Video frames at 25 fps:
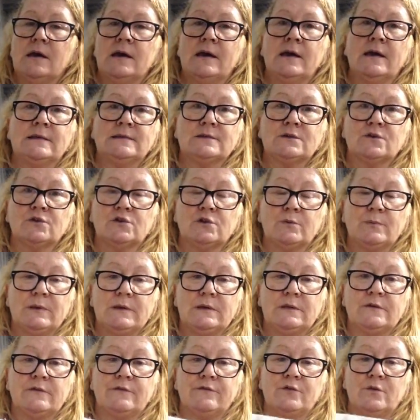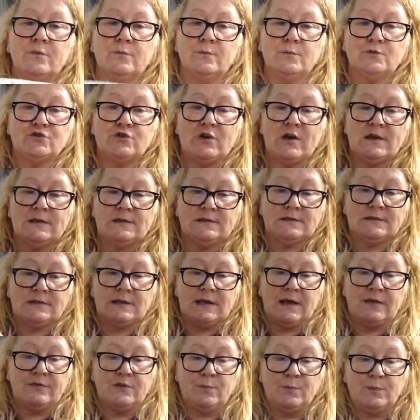is going to be the front dress,
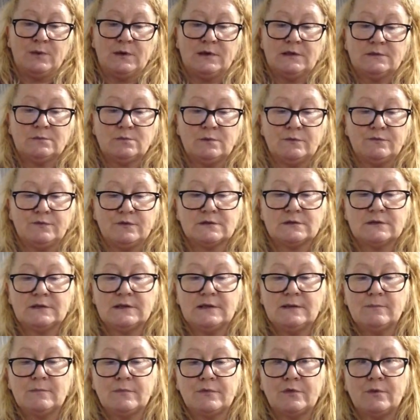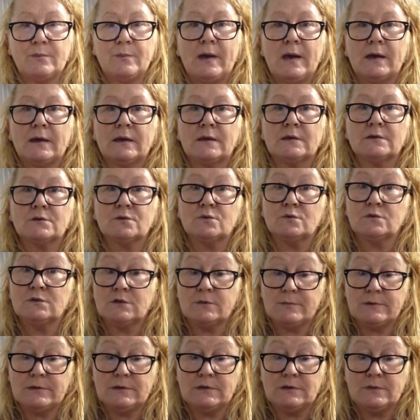and the piece with the seam at the back is going
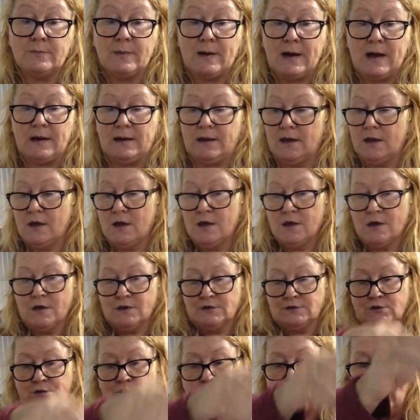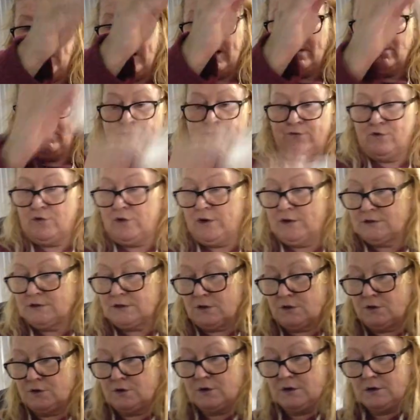to be the back. So while we've got it
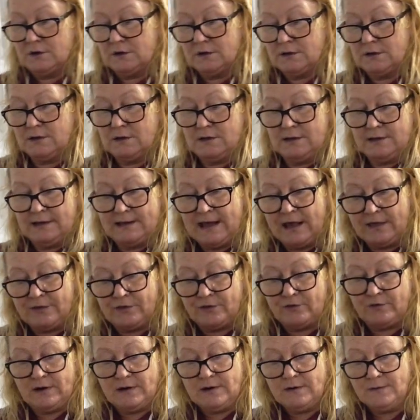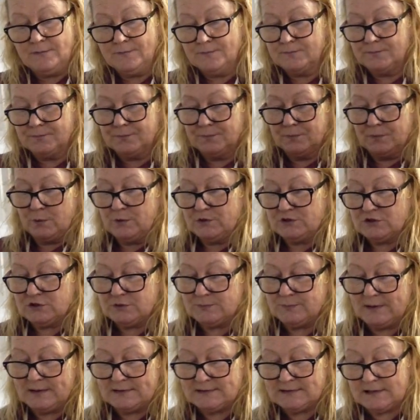on gathering, which is
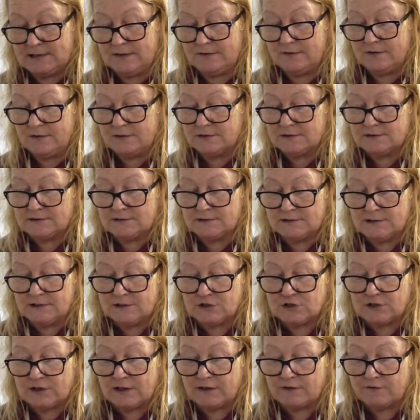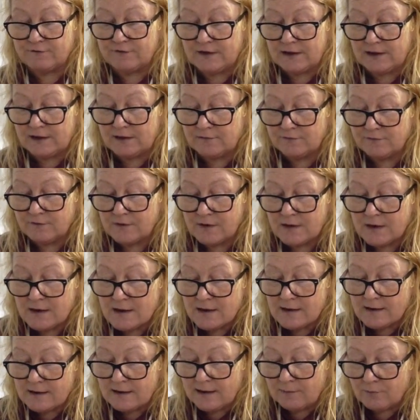basically this stitch length 5,
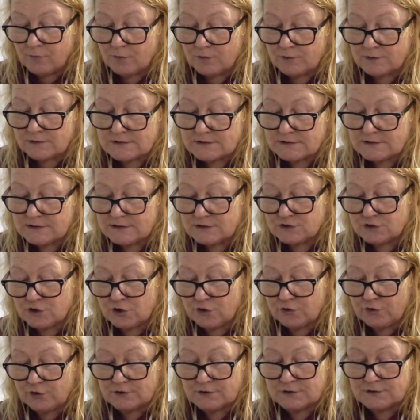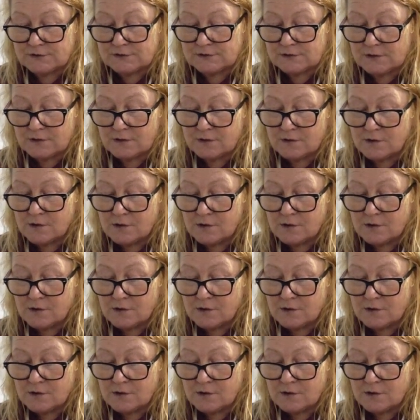I'm going to stitch across